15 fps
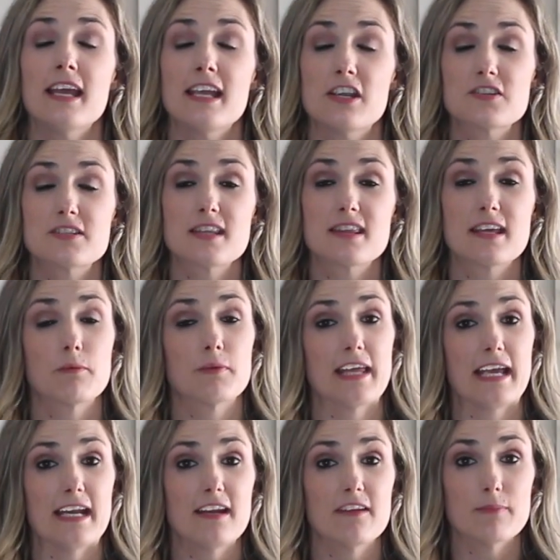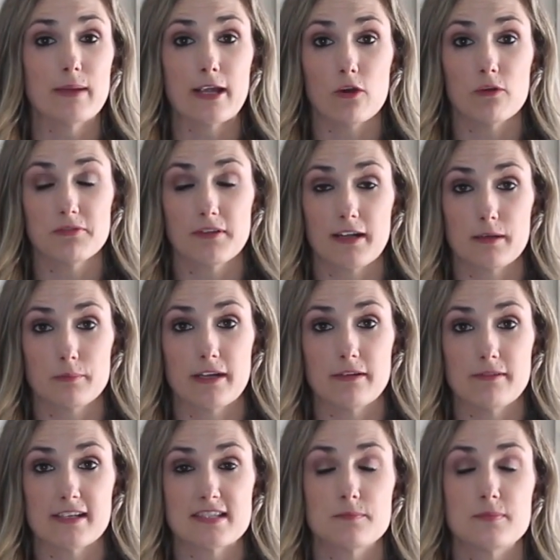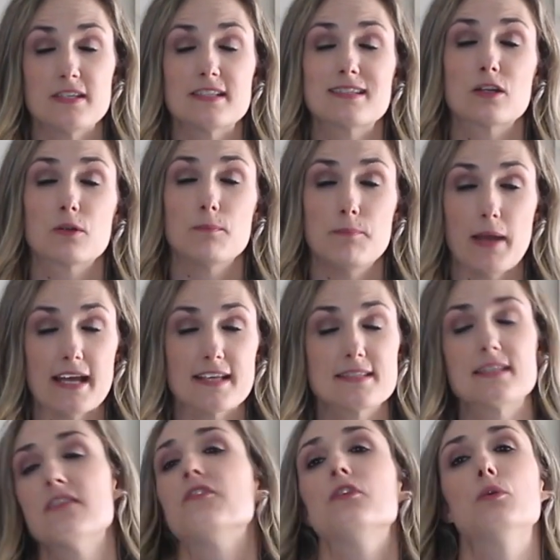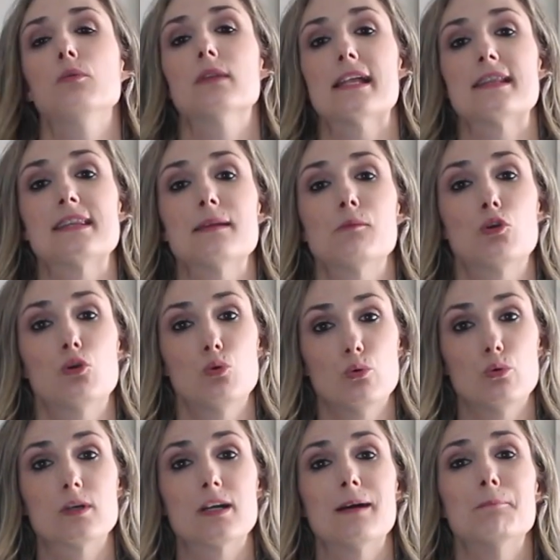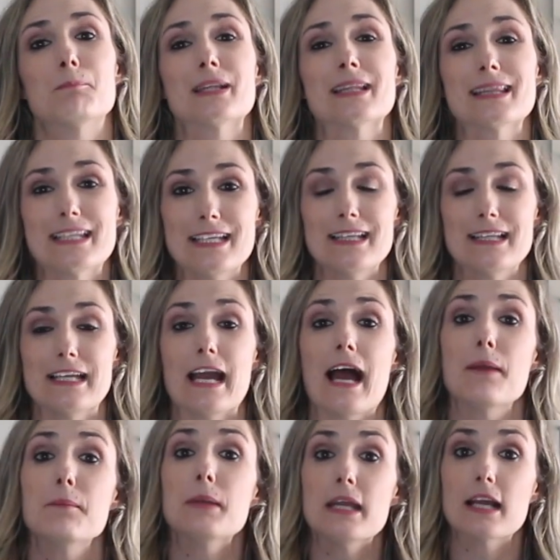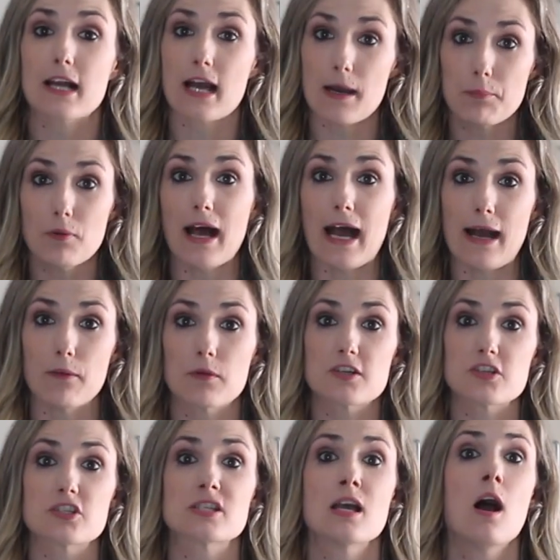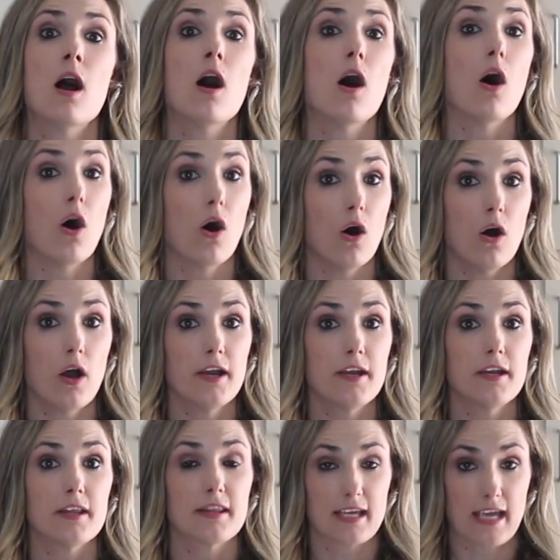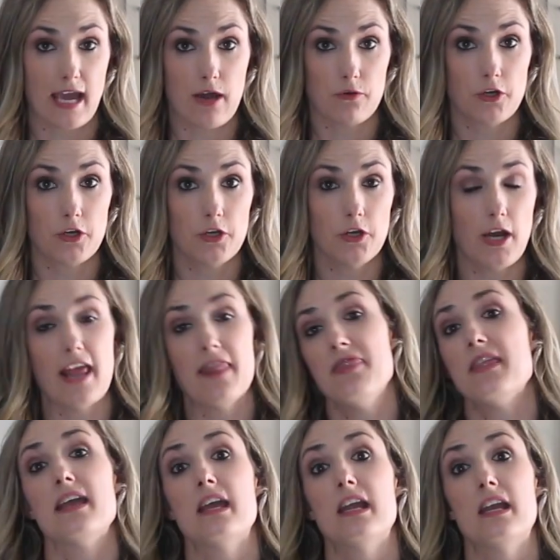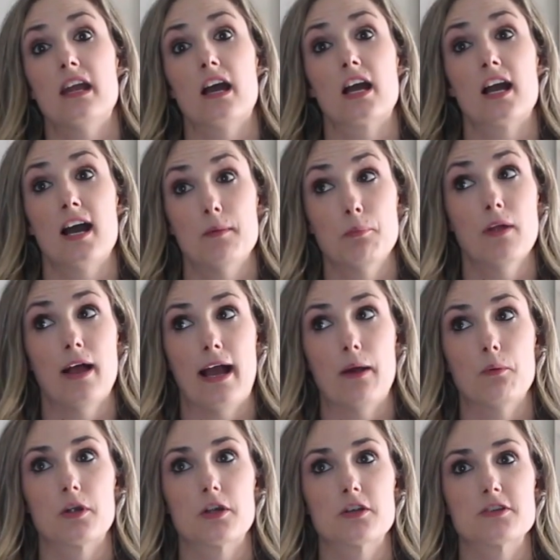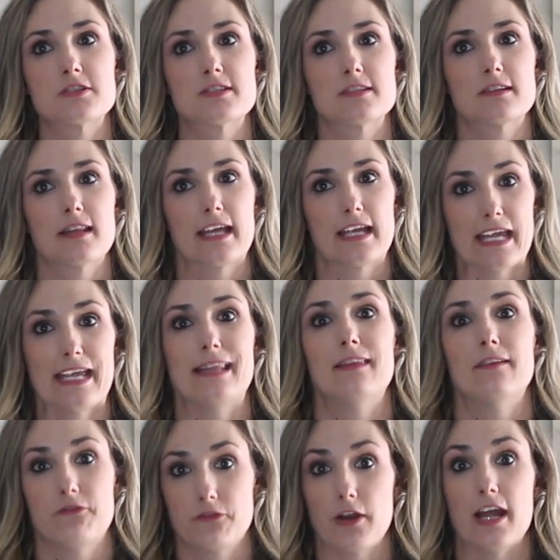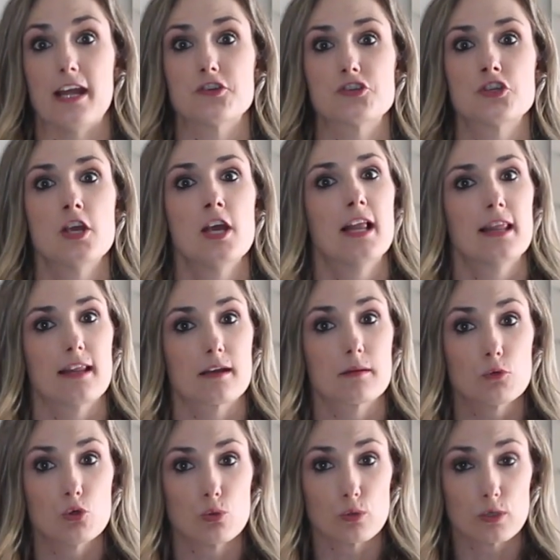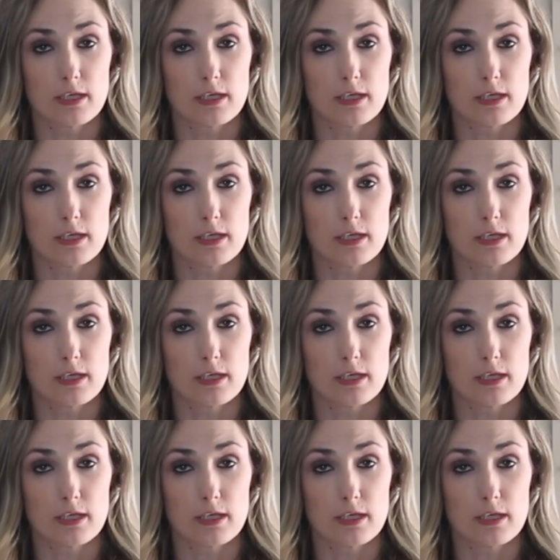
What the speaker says: here's the thing with any of my oat flour bread recipes, they're best if you let them cool completely. I mean, a couple hours on the counter and then a couple hours like in the fridge. Let them cool